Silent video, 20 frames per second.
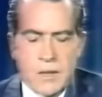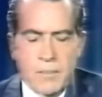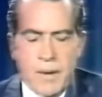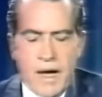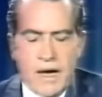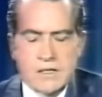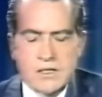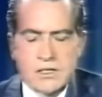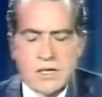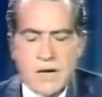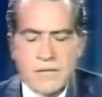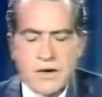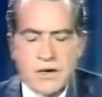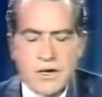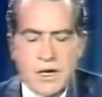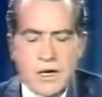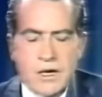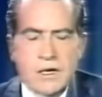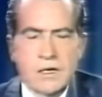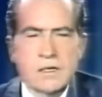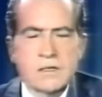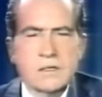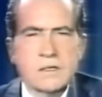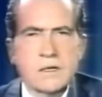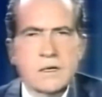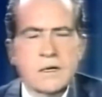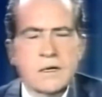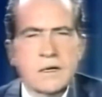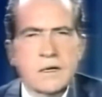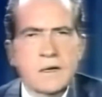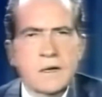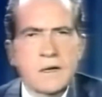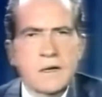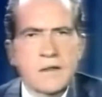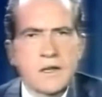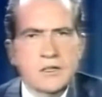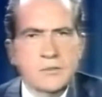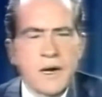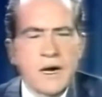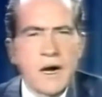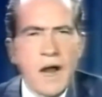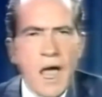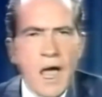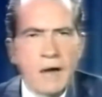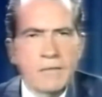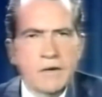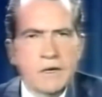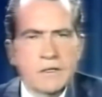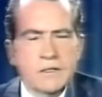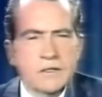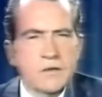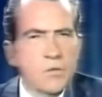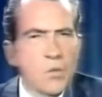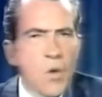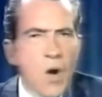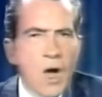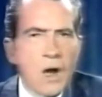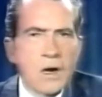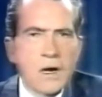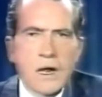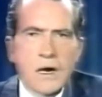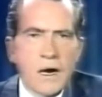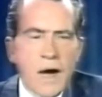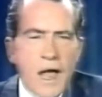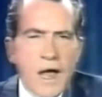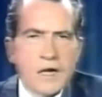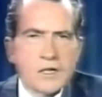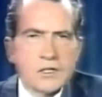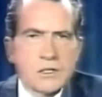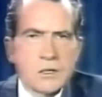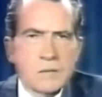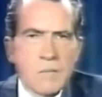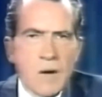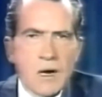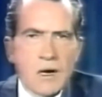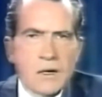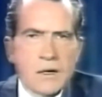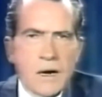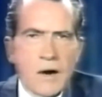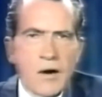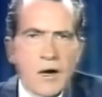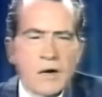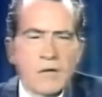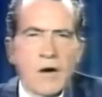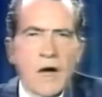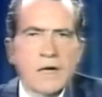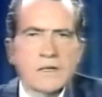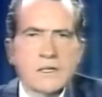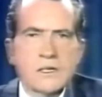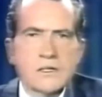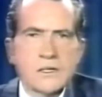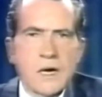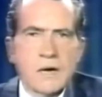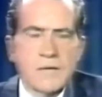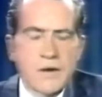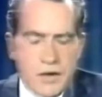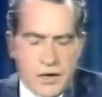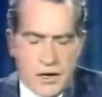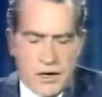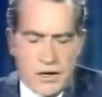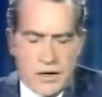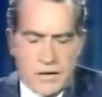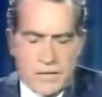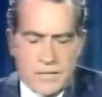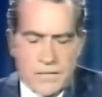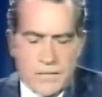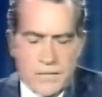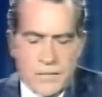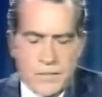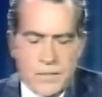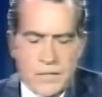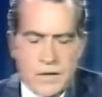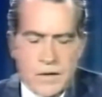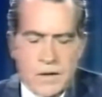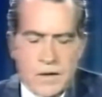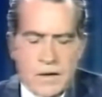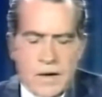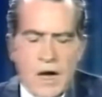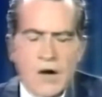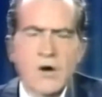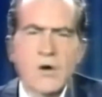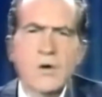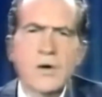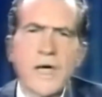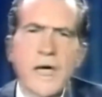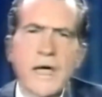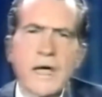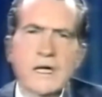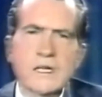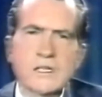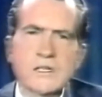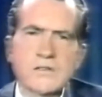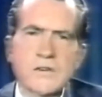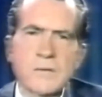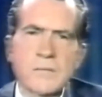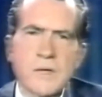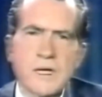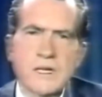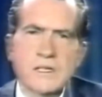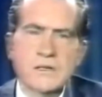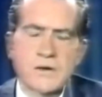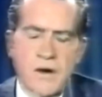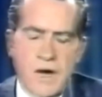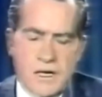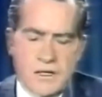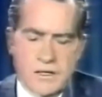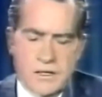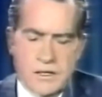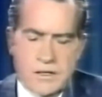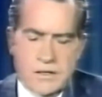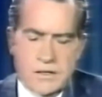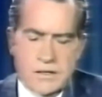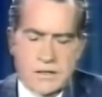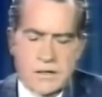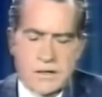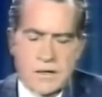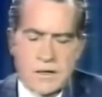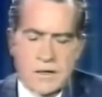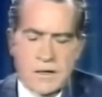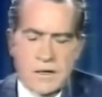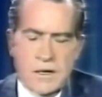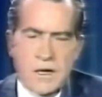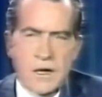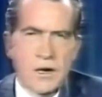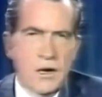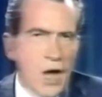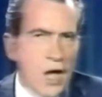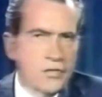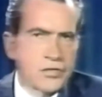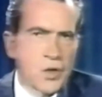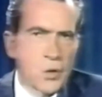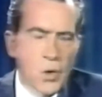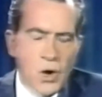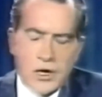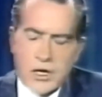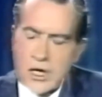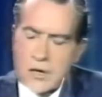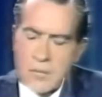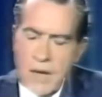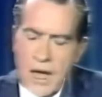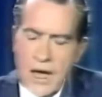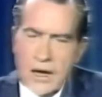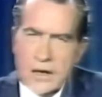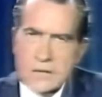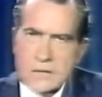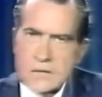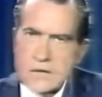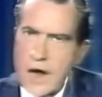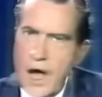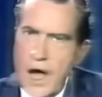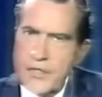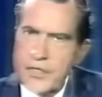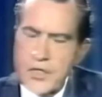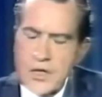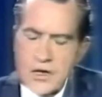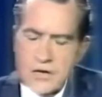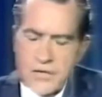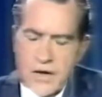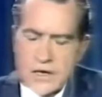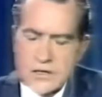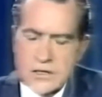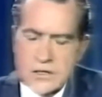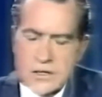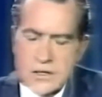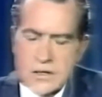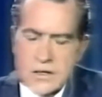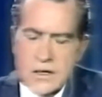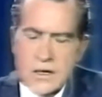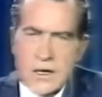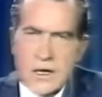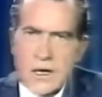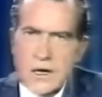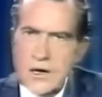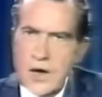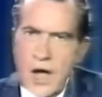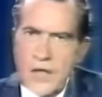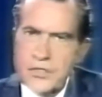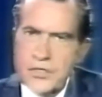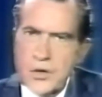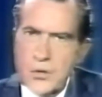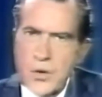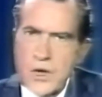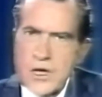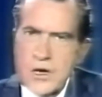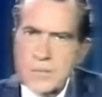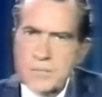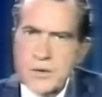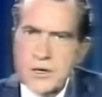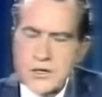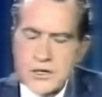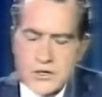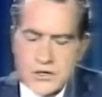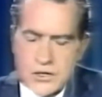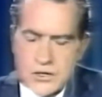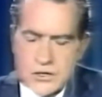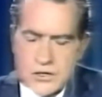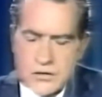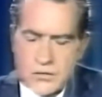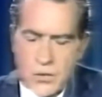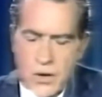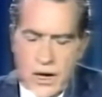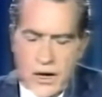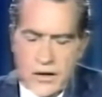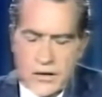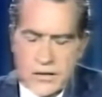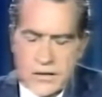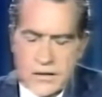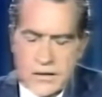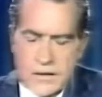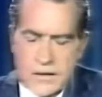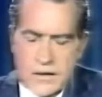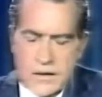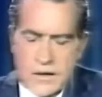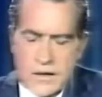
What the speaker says: In the past 7 years, there's been an average of one international monetary crisis every year. Now, who gains from these crises? Not the working man, not the investor, not the real producers of wealth.